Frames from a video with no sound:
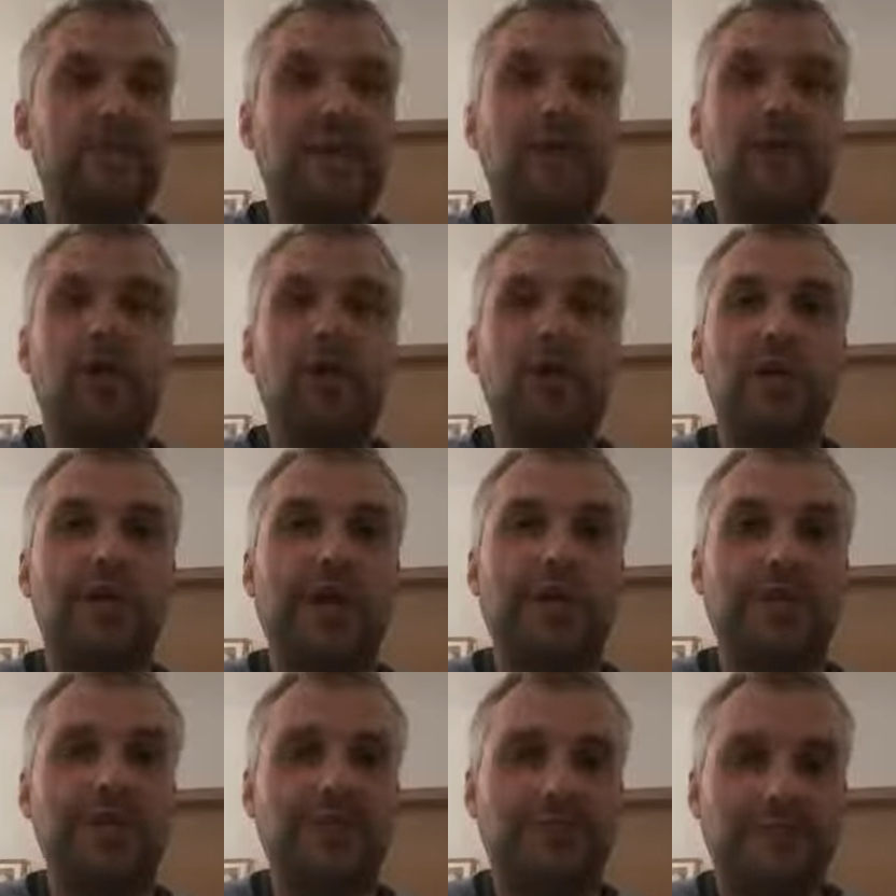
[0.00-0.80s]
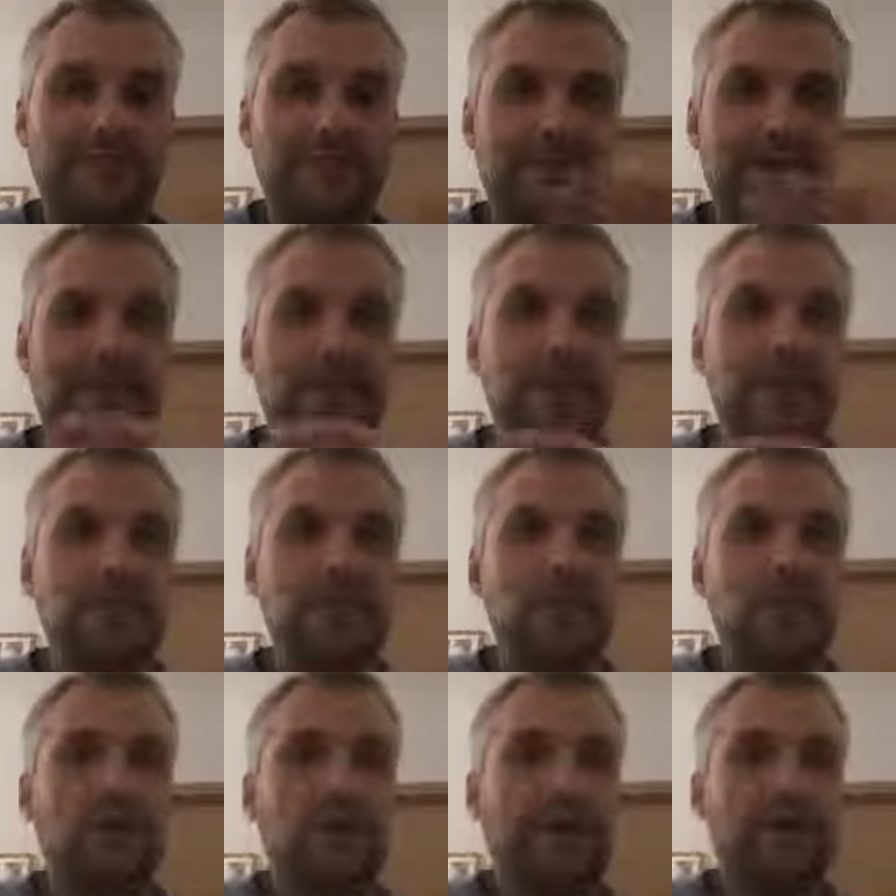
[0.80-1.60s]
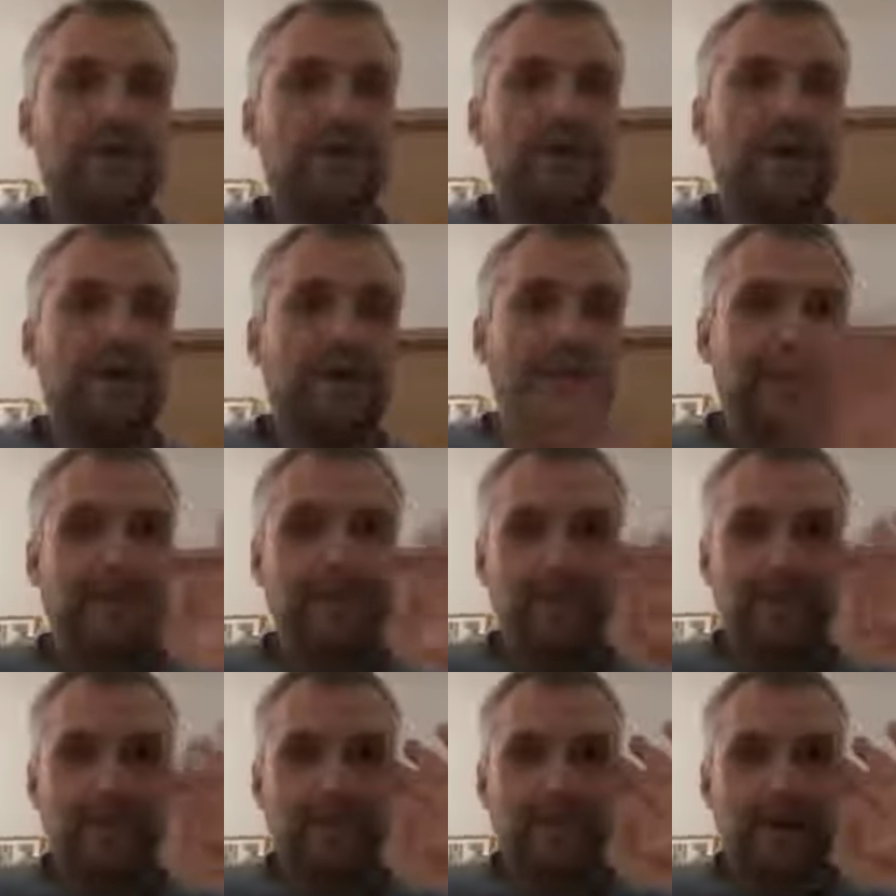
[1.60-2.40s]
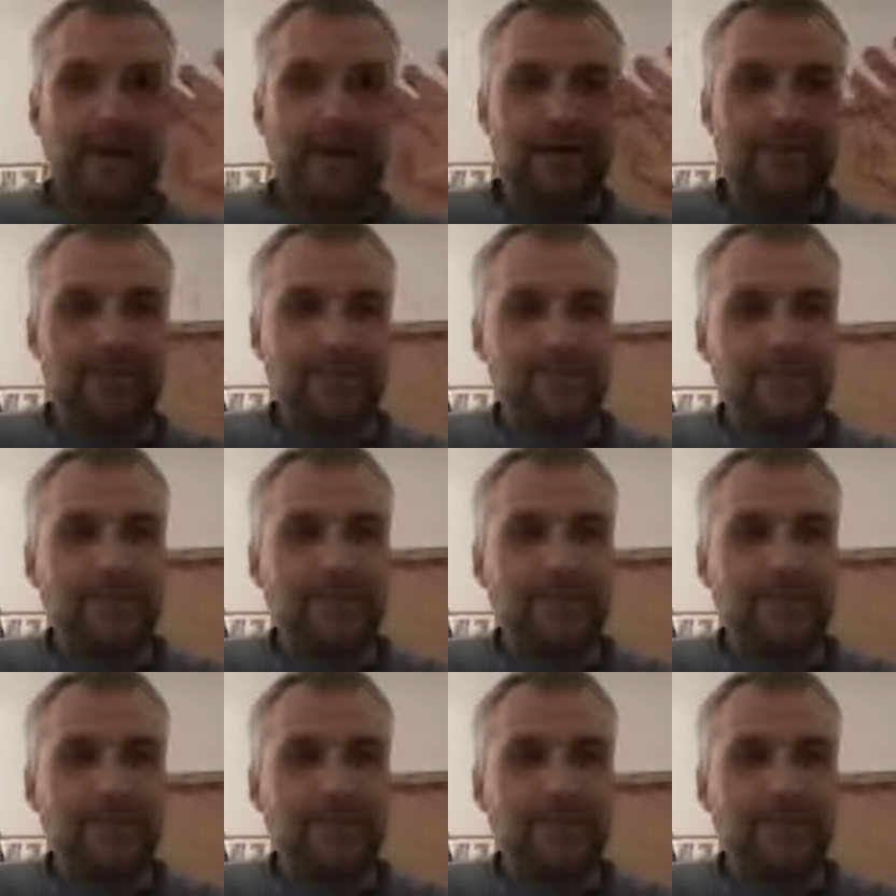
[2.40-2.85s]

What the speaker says: have a good night. See you next Monday. Bye.